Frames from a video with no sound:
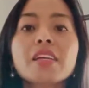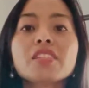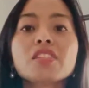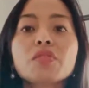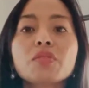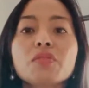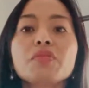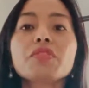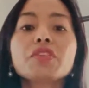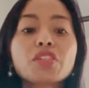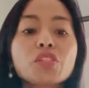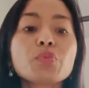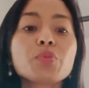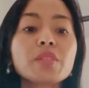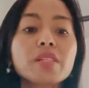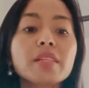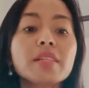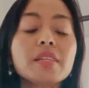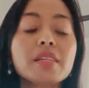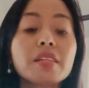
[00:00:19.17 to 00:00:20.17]
So the first
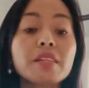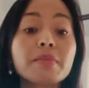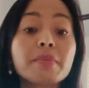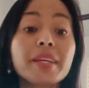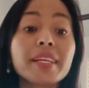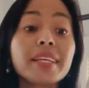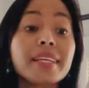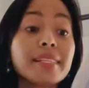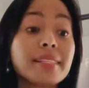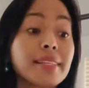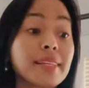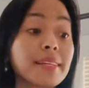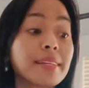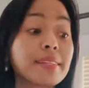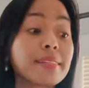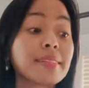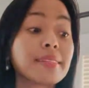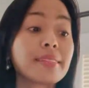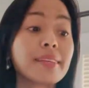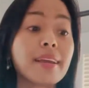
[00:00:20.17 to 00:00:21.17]
one are my
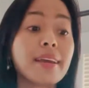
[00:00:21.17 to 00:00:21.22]
Kiziks,